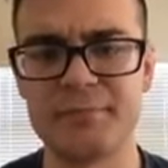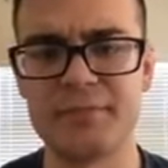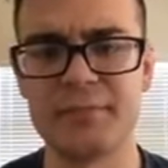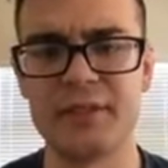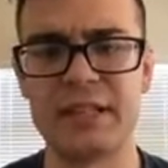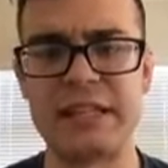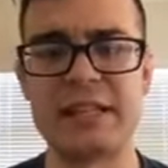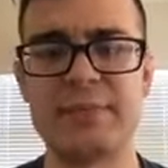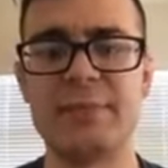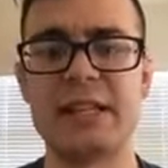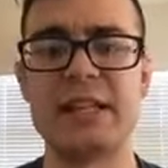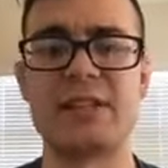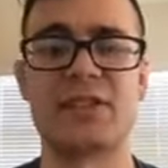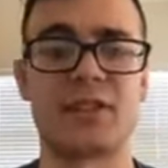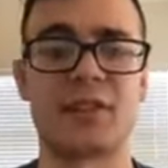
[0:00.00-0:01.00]

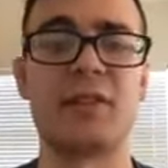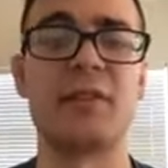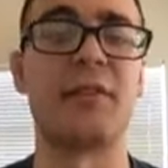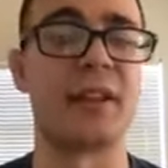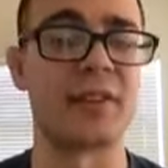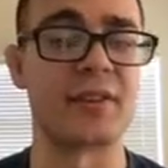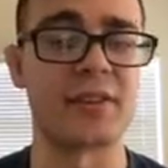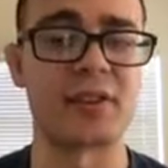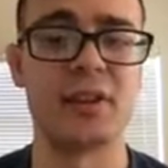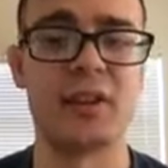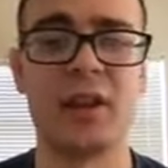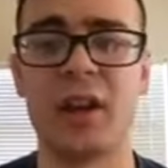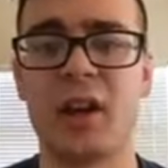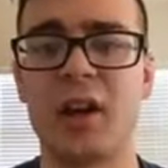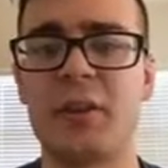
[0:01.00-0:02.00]
DB service,
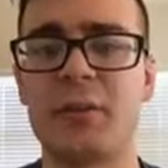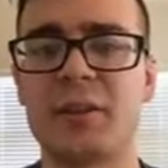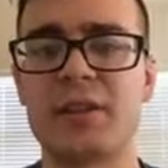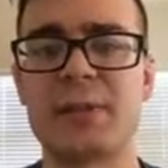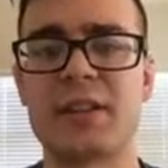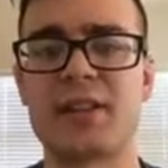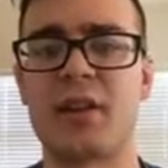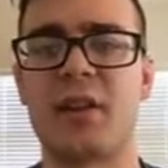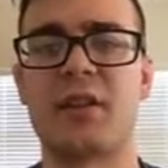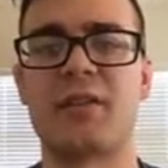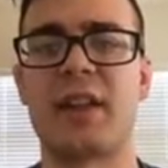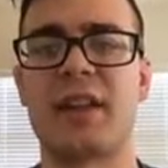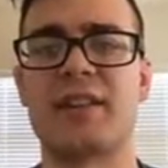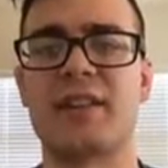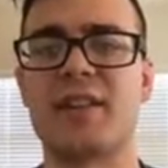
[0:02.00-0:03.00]
which basically all
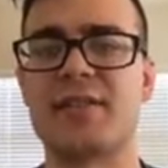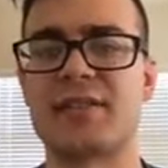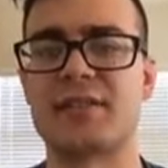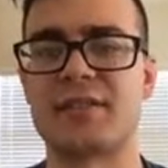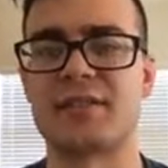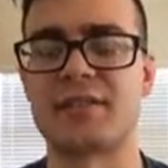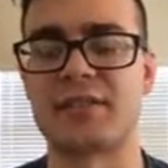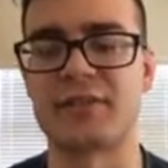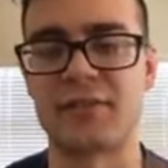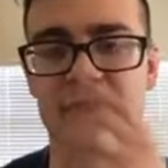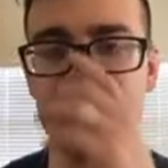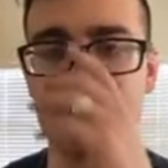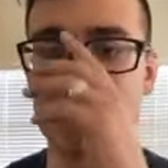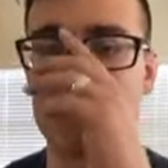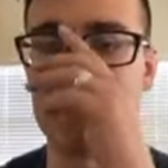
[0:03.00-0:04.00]
that does is just
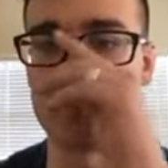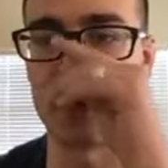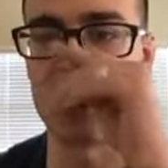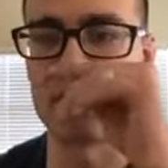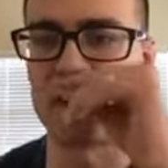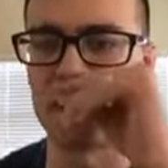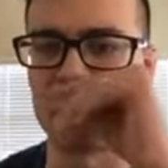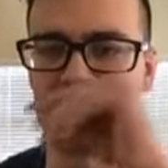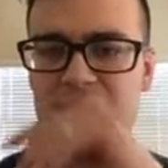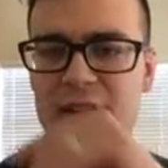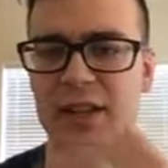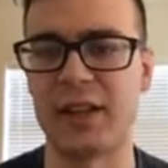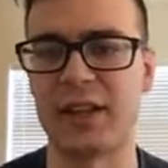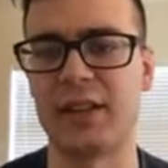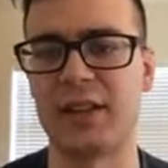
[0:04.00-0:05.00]
fires up Mongoose,
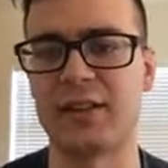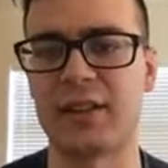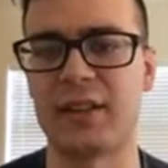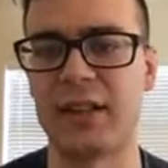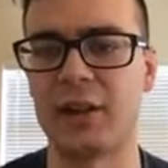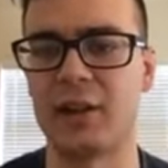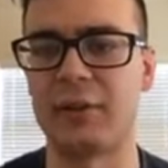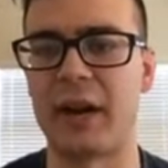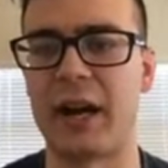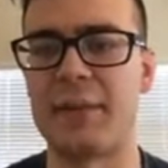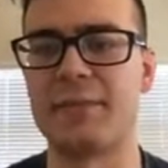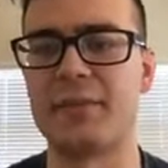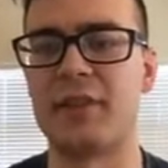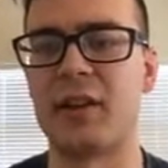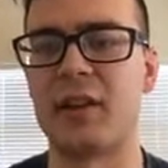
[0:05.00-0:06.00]
and it
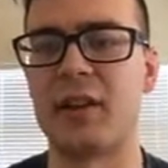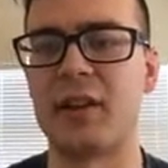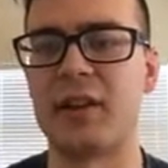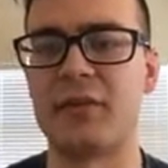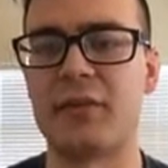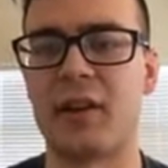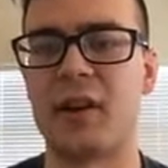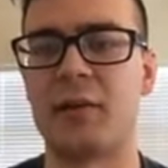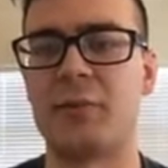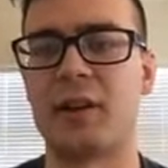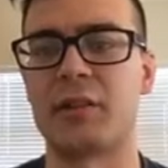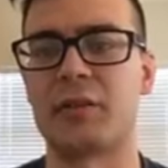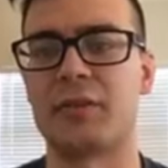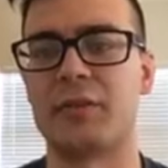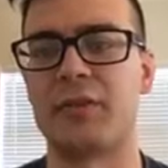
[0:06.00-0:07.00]
grabs the
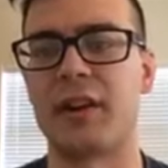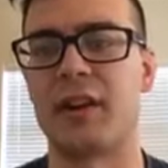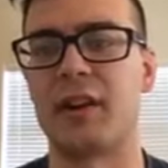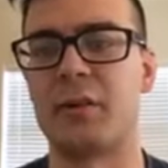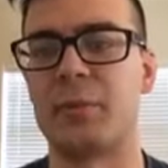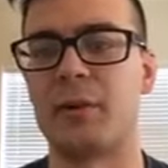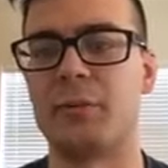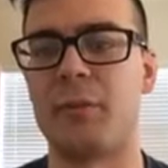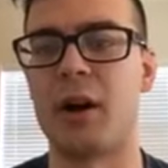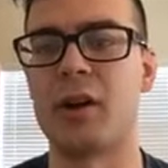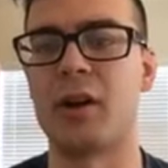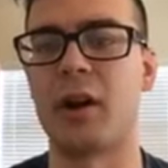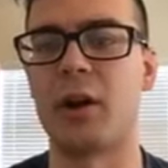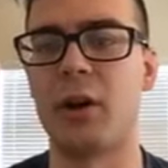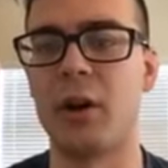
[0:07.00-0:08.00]
environmental variable
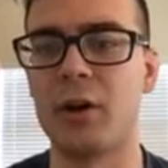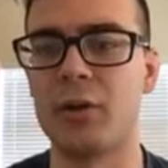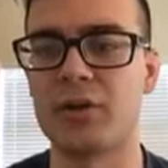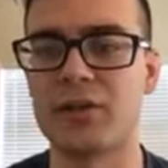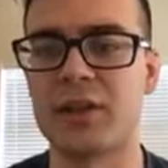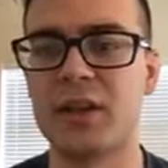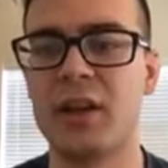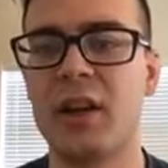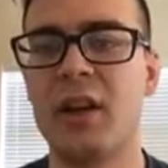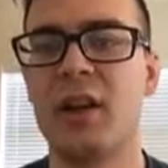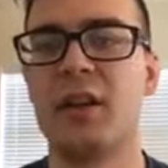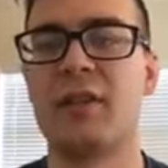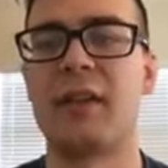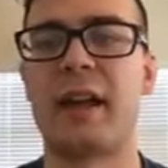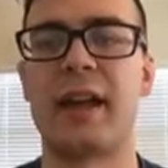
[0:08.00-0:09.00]
Mongo host
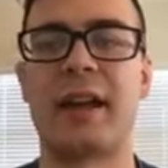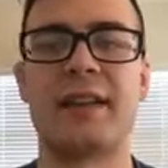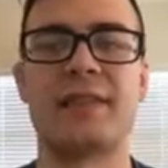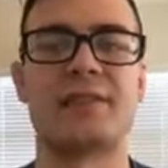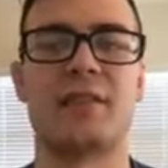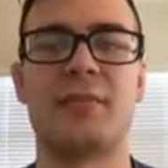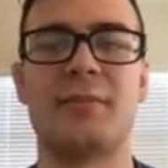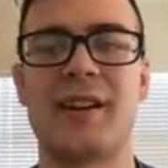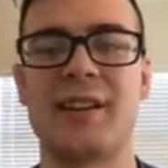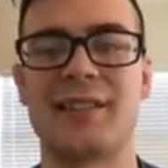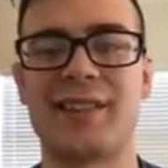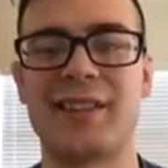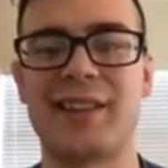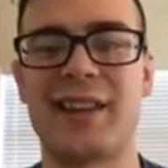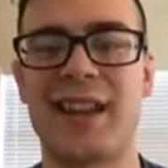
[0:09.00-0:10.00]
that has all my
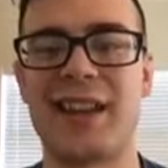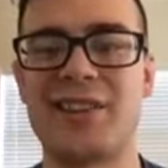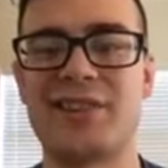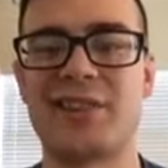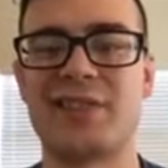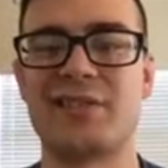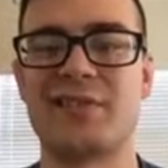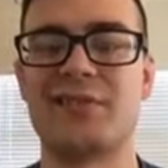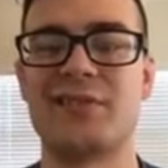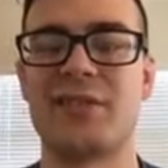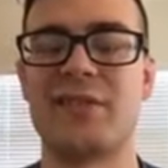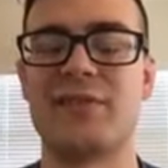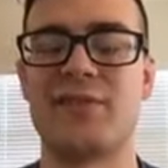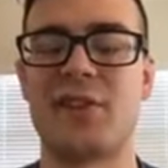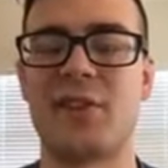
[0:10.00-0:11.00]
authentication
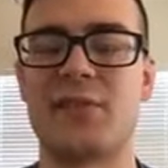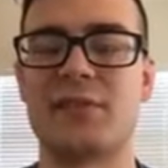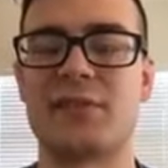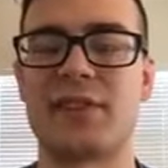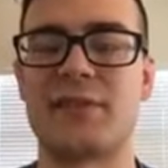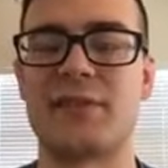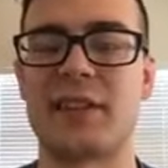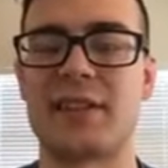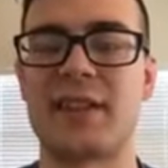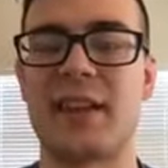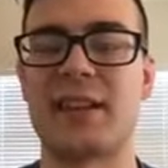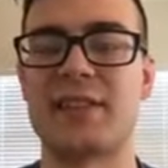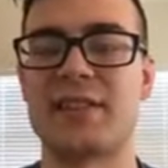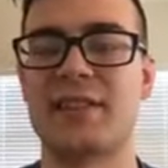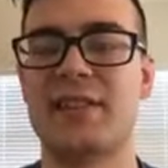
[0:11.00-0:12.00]
info and stuff like
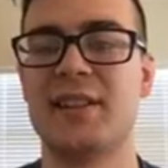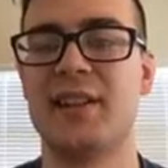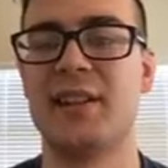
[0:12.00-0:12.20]
that.